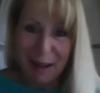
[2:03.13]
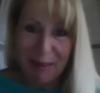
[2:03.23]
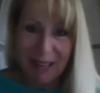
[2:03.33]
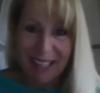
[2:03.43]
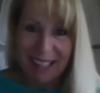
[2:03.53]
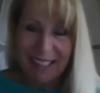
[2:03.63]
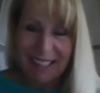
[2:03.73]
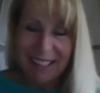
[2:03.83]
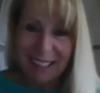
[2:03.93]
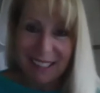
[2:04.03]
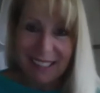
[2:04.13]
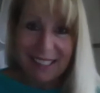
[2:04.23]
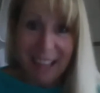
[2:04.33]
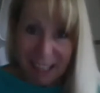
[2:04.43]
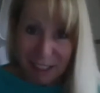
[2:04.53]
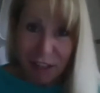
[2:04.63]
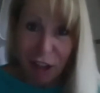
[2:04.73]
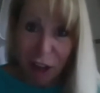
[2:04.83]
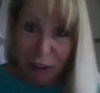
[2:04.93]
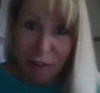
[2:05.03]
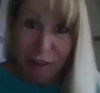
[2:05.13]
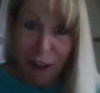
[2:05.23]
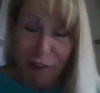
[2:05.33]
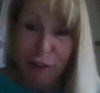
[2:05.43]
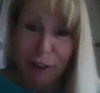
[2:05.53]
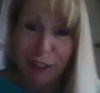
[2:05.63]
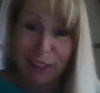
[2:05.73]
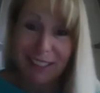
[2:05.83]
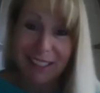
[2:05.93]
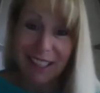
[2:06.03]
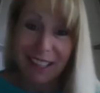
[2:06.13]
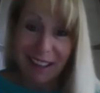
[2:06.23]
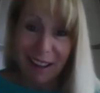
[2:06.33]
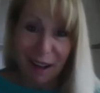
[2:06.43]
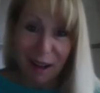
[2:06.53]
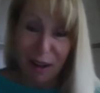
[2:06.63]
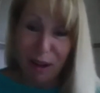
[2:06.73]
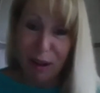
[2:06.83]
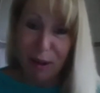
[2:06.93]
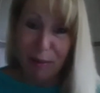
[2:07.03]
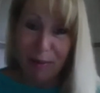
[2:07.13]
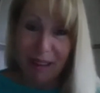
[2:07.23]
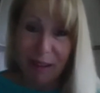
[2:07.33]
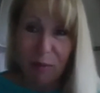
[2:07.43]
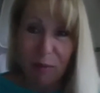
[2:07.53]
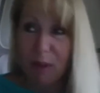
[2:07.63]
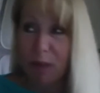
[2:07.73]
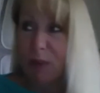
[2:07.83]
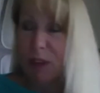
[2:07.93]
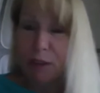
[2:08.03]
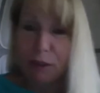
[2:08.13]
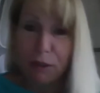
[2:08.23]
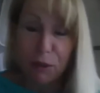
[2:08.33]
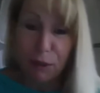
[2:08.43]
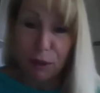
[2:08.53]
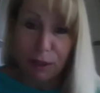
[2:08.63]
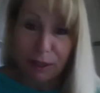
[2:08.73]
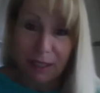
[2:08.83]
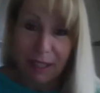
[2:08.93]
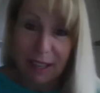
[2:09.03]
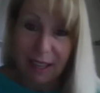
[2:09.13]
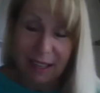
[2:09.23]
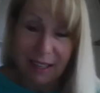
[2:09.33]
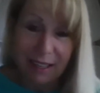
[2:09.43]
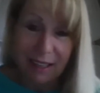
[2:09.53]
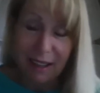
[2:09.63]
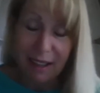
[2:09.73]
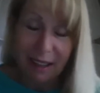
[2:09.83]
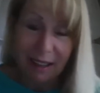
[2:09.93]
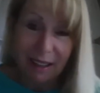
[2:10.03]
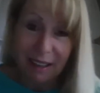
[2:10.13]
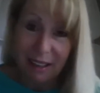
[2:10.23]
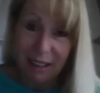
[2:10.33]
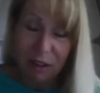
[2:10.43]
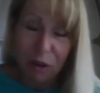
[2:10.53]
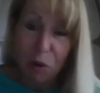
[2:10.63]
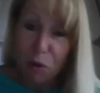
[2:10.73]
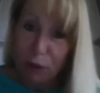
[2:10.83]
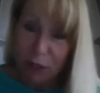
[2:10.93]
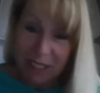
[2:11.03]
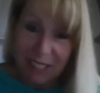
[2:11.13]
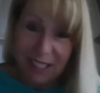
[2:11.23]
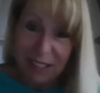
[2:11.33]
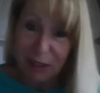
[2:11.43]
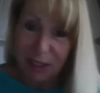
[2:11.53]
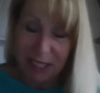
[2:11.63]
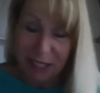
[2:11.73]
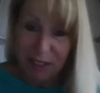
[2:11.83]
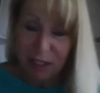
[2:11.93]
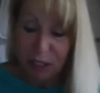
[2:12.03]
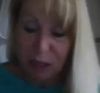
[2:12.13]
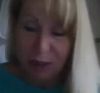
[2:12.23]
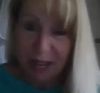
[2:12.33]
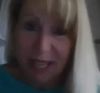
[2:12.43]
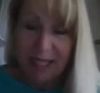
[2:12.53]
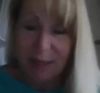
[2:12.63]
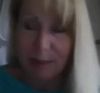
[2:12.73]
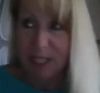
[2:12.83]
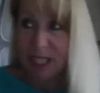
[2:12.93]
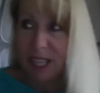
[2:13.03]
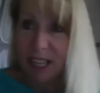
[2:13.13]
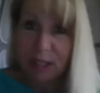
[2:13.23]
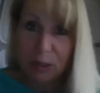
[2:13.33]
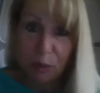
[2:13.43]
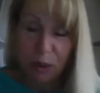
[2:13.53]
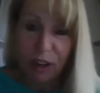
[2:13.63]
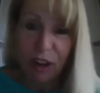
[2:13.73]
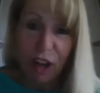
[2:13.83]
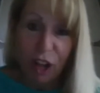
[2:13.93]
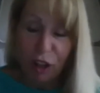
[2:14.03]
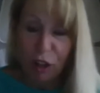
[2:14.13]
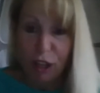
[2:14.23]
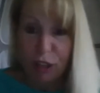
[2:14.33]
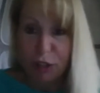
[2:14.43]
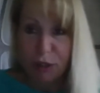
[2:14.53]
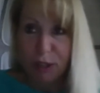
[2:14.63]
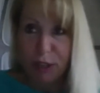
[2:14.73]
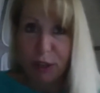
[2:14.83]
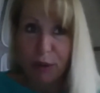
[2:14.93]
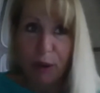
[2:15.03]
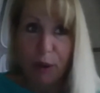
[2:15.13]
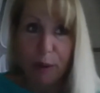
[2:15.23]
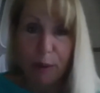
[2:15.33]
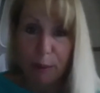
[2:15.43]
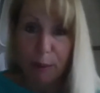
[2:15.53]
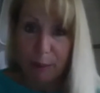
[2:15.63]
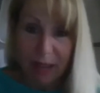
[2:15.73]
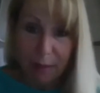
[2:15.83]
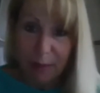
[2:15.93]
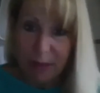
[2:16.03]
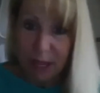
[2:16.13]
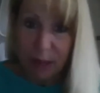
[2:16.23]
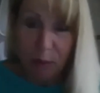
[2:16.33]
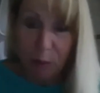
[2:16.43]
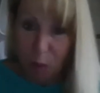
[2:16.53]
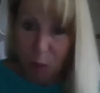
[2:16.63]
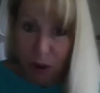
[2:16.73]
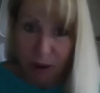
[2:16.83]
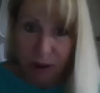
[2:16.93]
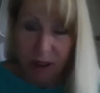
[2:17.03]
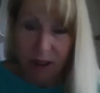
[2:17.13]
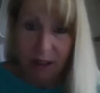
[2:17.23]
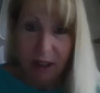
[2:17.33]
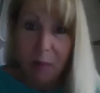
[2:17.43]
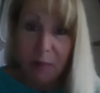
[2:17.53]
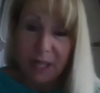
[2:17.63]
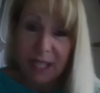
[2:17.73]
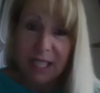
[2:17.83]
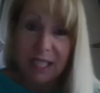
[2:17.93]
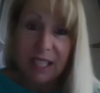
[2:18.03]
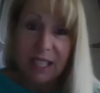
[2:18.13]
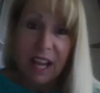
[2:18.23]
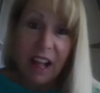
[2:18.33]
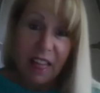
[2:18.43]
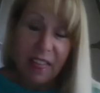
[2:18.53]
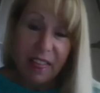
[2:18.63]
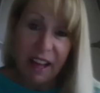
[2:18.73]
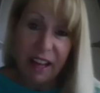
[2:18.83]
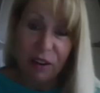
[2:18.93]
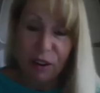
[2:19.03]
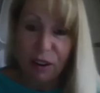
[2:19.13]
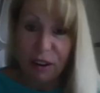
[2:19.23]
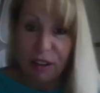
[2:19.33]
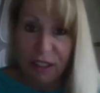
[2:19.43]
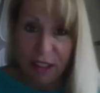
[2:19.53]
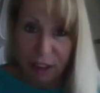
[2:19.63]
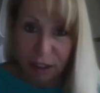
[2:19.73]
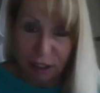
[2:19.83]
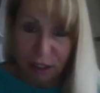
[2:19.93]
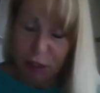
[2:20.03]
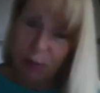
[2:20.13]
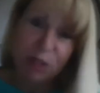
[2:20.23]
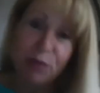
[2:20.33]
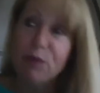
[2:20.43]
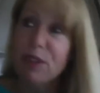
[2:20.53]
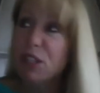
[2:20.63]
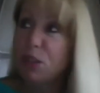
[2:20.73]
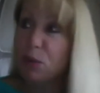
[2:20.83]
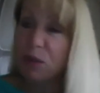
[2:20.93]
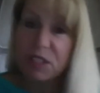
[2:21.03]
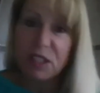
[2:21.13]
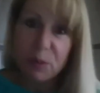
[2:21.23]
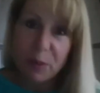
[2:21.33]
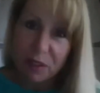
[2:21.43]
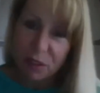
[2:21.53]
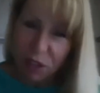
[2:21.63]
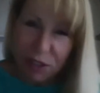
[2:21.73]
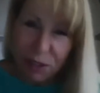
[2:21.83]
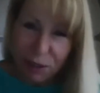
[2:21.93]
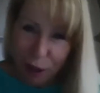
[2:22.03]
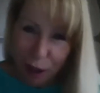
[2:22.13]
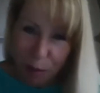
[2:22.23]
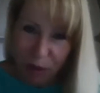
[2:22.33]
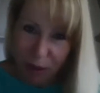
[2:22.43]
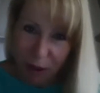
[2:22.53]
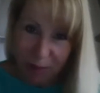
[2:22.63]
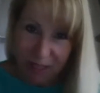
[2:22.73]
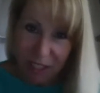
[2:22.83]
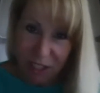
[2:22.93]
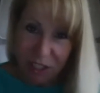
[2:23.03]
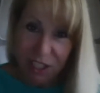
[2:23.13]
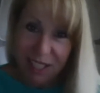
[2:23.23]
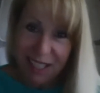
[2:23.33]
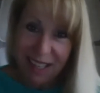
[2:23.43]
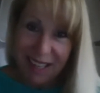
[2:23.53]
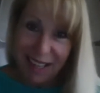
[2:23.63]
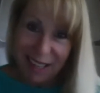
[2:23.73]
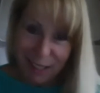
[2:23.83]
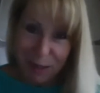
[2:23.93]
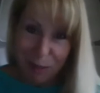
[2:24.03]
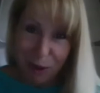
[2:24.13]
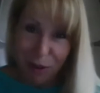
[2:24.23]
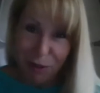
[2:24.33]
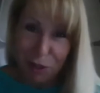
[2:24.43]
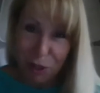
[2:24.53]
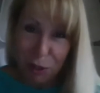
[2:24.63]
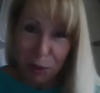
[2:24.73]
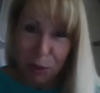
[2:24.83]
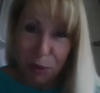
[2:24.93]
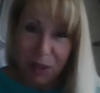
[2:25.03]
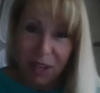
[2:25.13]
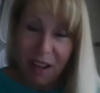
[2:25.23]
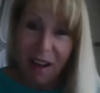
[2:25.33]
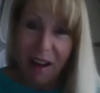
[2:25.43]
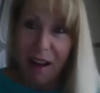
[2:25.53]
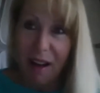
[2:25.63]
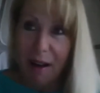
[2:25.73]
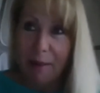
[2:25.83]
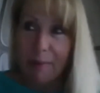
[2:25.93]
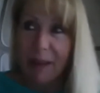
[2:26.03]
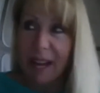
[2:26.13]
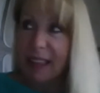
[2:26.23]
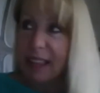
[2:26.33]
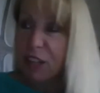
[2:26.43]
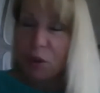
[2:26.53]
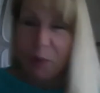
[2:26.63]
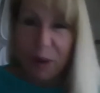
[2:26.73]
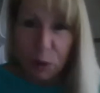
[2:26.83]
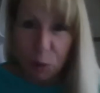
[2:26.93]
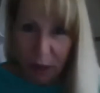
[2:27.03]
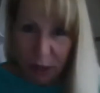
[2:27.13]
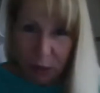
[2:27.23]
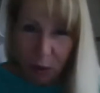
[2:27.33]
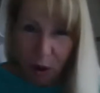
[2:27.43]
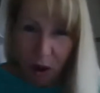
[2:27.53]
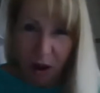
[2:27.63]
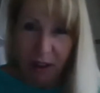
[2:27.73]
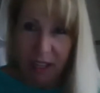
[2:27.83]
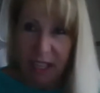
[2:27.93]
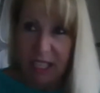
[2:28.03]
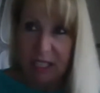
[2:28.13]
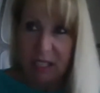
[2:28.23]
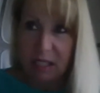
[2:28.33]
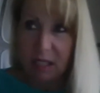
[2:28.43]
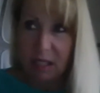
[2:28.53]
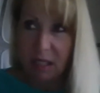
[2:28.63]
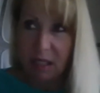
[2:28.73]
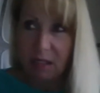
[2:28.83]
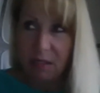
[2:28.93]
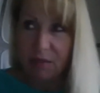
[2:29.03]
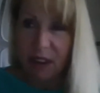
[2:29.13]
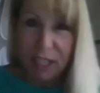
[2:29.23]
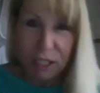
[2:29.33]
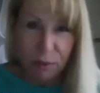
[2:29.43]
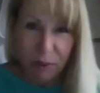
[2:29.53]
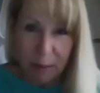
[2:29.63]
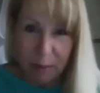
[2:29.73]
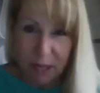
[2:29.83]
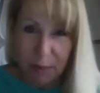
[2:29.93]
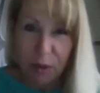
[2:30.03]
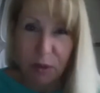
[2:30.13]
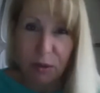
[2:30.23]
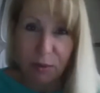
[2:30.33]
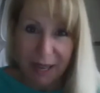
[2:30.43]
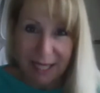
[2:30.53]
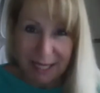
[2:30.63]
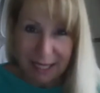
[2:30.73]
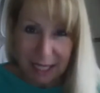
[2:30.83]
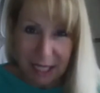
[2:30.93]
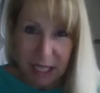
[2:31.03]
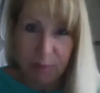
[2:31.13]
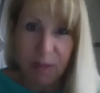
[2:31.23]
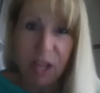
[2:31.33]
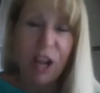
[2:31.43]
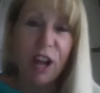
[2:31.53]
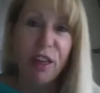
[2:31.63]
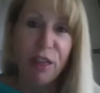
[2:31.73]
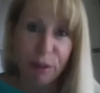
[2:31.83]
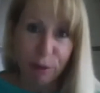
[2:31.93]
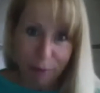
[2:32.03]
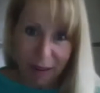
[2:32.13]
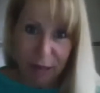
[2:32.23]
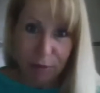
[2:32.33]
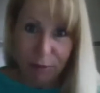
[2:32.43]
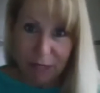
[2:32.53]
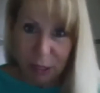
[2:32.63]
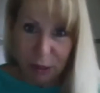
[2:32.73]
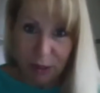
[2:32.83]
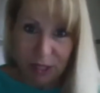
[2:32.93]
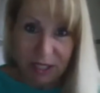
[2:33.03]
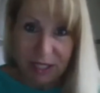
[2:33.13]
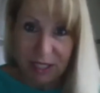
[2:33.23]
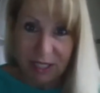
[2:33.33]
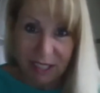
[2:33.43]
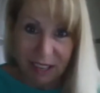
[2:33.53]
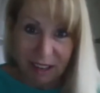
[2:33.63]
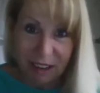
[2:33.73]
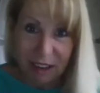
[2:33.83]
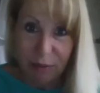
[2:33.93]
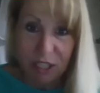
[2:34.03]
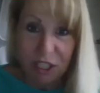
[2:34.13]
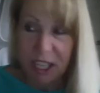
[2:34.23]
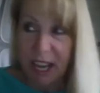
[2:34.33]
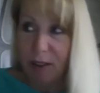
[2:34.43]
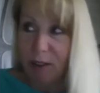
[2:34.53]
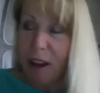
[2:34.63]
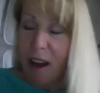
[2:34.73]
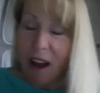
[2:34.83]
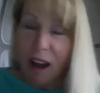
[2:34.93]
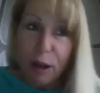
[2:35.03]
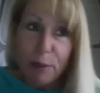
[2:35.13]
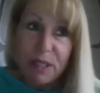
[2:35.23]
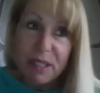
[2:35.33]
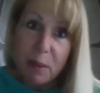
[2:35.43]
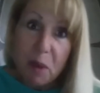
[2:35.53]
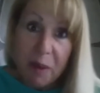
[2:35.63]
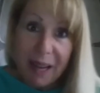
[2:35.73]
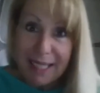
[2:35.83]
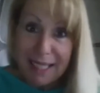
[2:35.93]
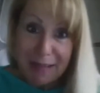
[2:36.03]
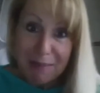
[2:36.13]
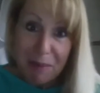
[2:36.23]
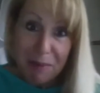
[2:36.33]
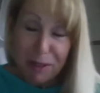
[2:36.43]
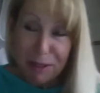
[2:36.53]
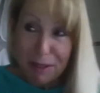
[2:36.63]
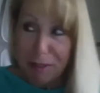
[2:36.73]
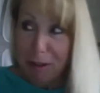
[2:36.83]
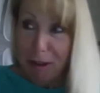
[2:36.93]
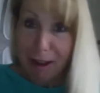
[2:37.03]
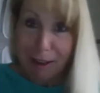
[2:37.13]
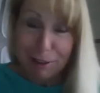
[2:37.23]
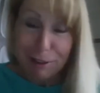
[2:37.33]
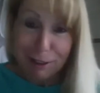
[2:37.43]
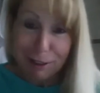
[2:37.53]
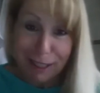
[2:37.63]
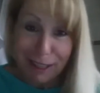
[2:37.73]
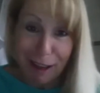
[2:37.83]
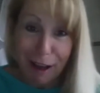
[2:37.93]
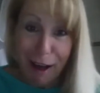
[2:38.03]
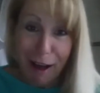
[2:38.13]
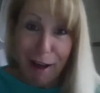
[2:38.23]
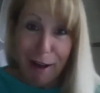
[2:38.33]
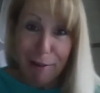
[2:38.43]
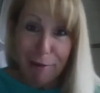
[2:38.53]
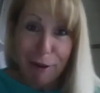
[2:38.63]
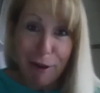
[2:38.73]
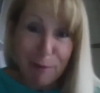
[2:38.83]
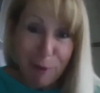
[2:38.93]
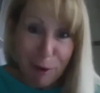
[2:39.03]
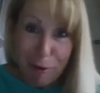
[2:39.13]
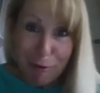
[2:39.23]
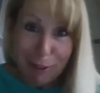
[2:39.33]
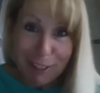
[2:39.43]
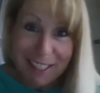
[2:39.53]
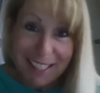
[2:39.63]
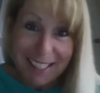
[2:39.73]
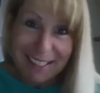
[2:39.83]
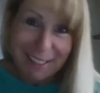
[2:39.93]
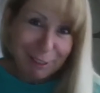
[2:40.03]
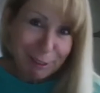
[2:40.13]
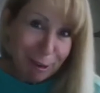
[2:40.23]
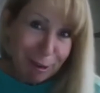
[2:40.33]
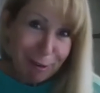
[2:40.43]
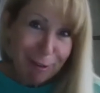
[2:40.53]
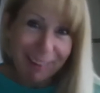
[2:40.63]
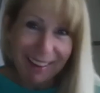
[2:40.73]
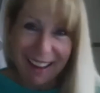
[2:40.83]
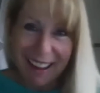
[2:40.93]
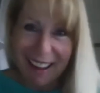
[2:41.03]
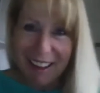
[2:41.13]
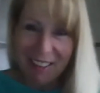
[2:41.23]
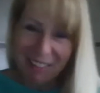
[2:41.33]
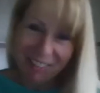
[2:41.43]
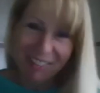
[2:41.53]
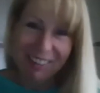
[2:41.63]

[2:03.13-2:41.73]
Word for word: it it takes a lot of effort. Um, whether you're in uh, you know, overseas or here in the U.S., um, yes, we're larger. There uh, um, may be more uh, companies that are there in terms of resources, but there's also a lot more competition as well too um, I think no matter where you are, it's it's finding the right people, the right team, the right resources, and and reaching out. Um, some of my team members are actually uh, from overseas, so um,